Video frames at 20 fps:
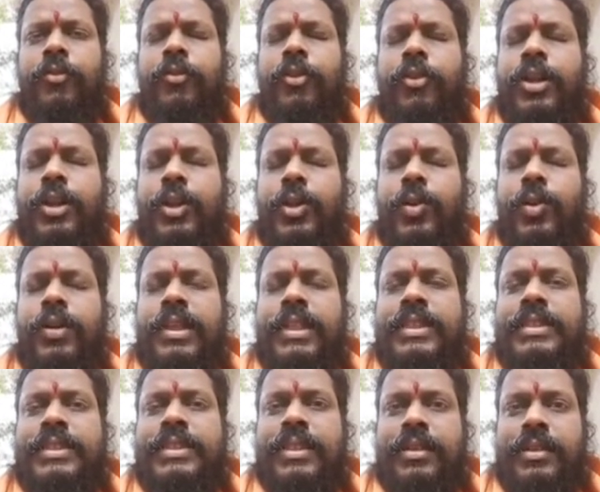for no
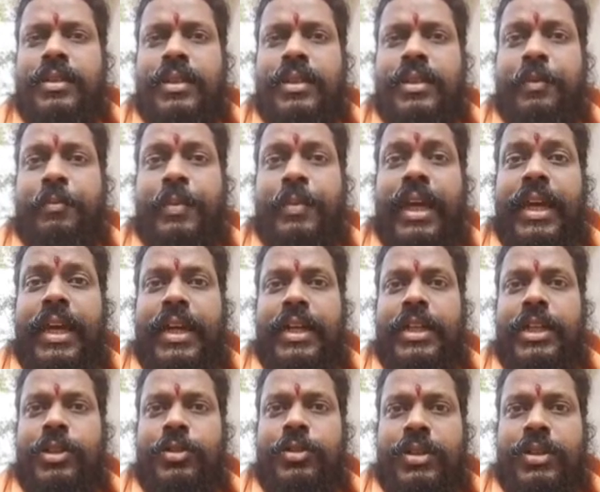reason. They may
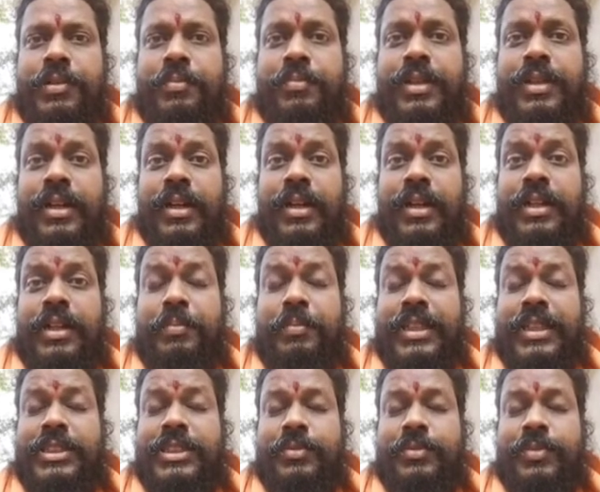get into
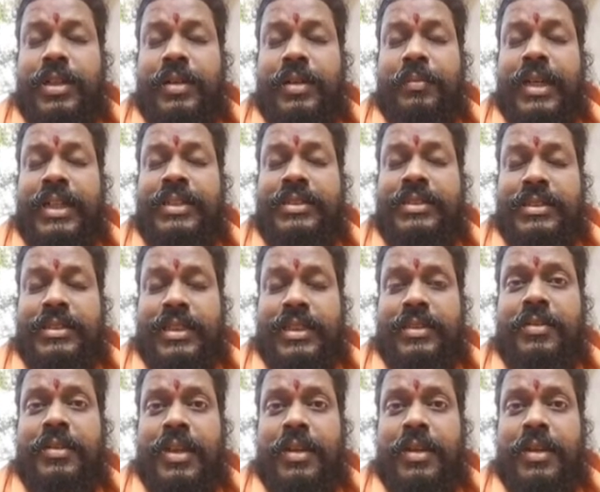depressed mindset,